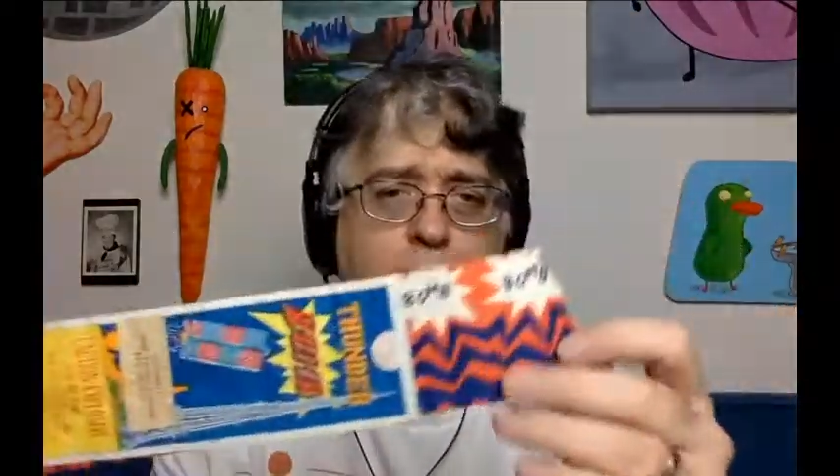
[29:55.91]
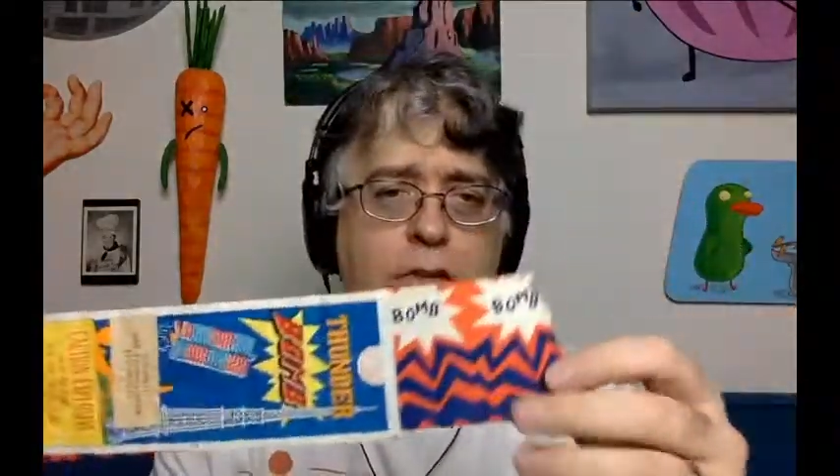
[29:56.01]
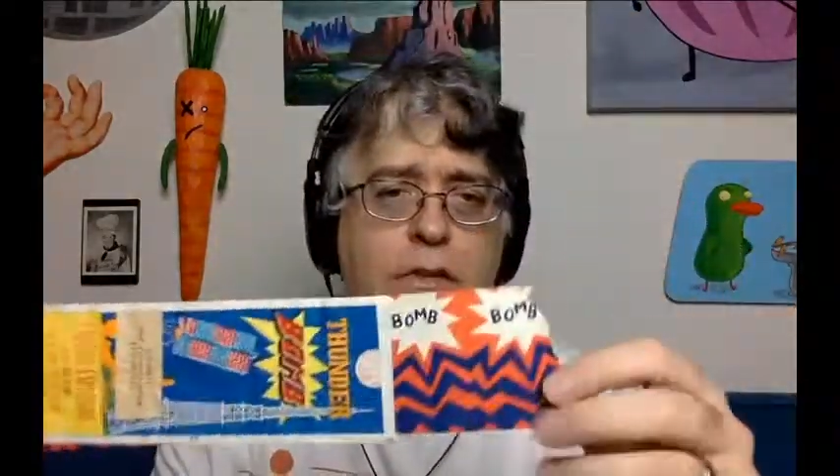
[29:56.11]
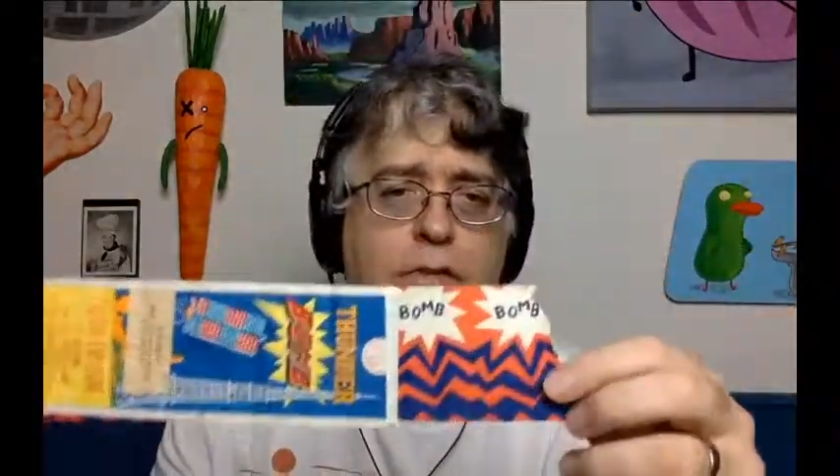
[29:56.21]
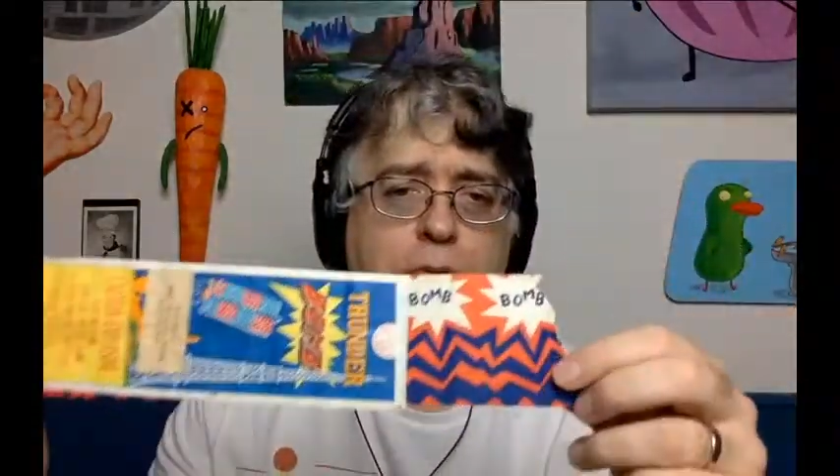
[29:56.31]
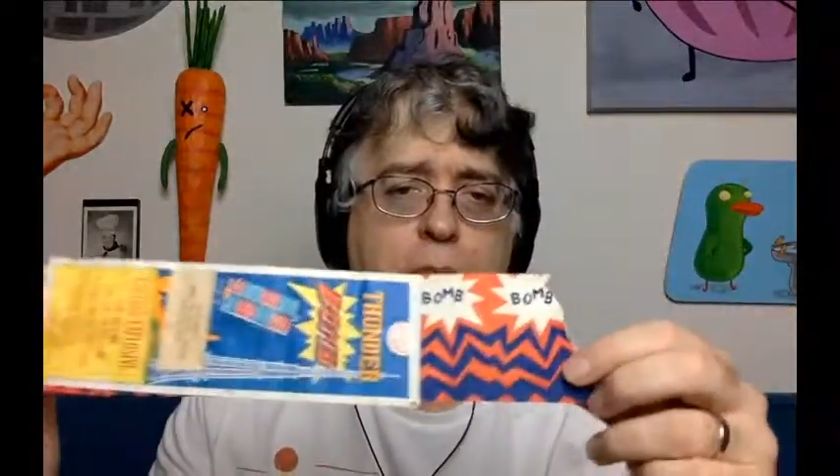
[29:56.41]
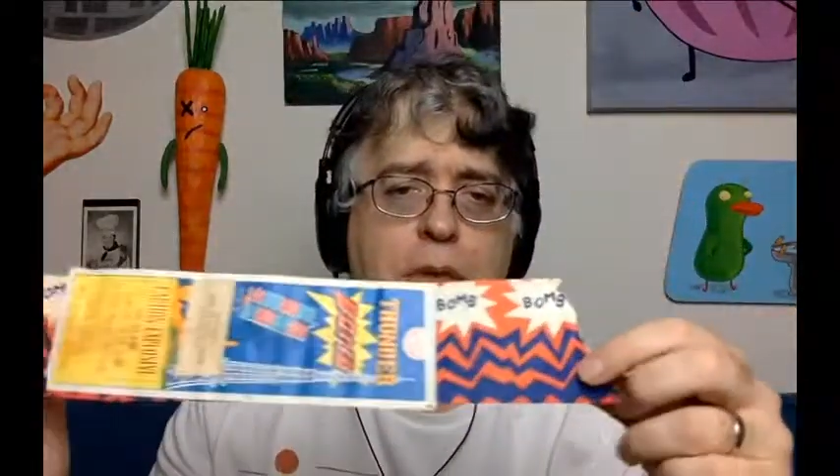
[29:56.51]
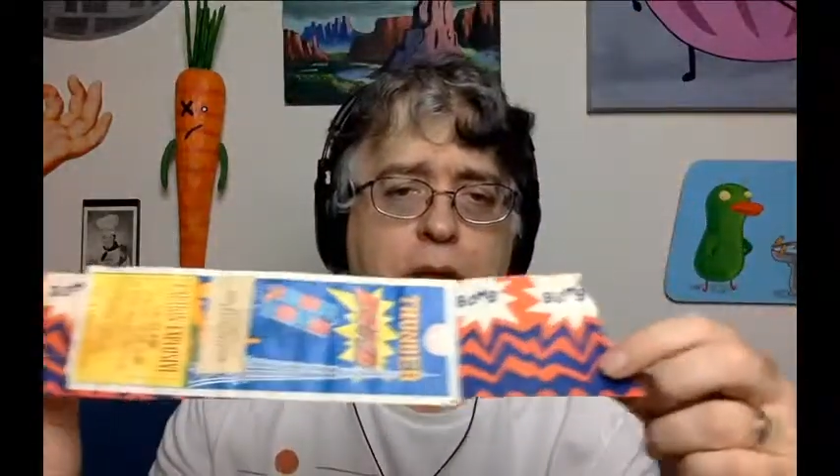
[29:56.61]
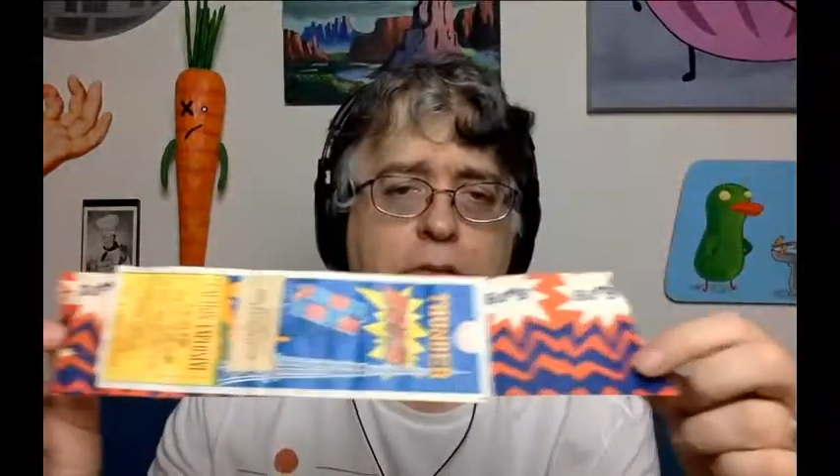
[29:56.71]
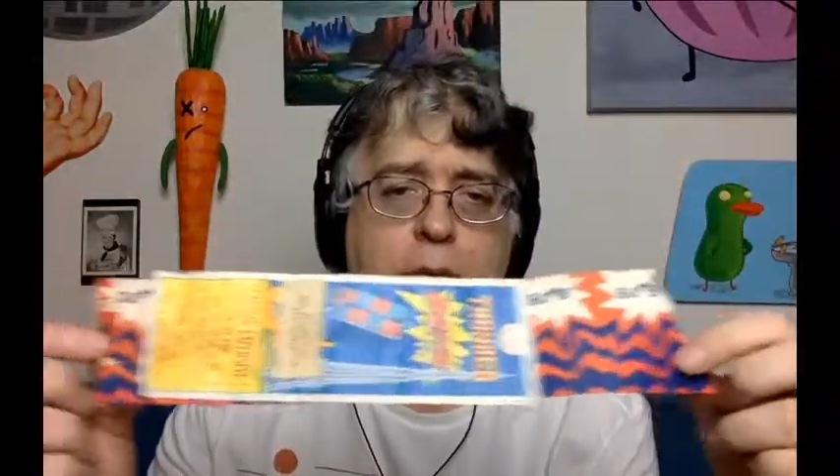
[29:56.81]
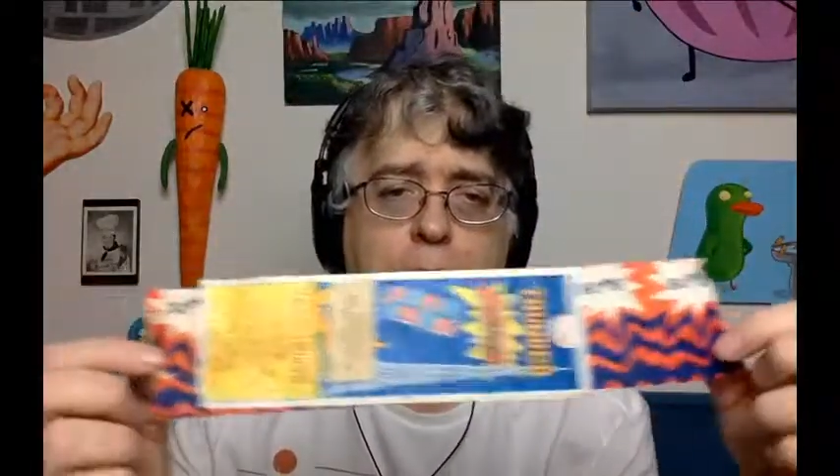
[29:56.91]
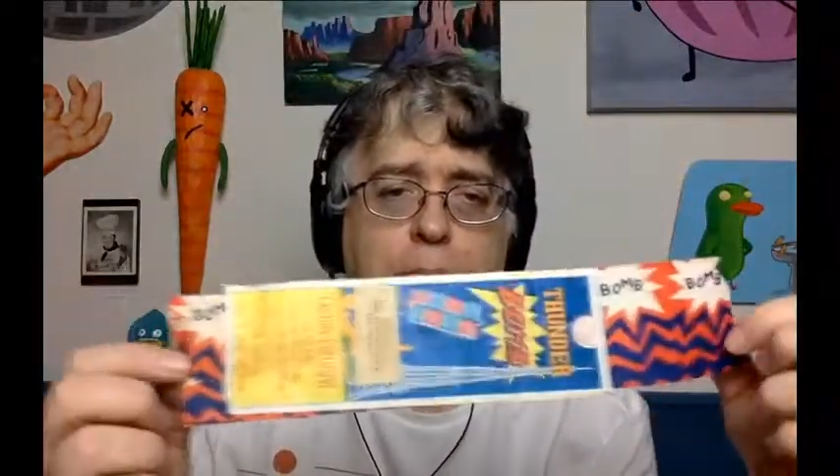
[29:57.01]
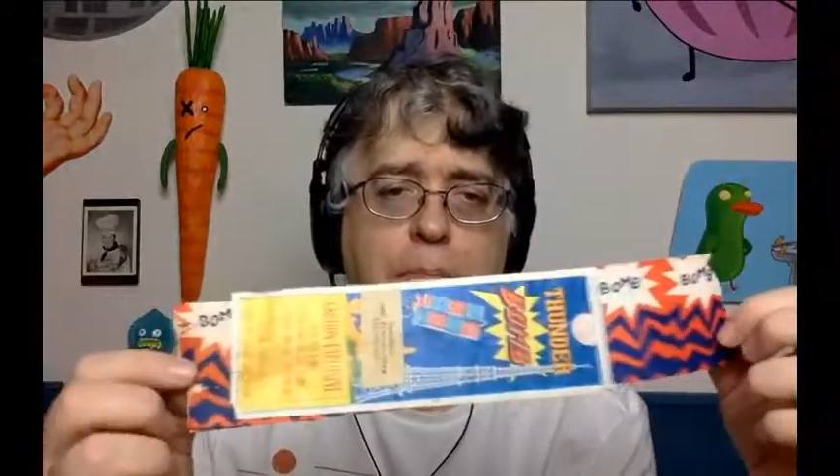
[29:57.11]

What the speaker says: This is from like some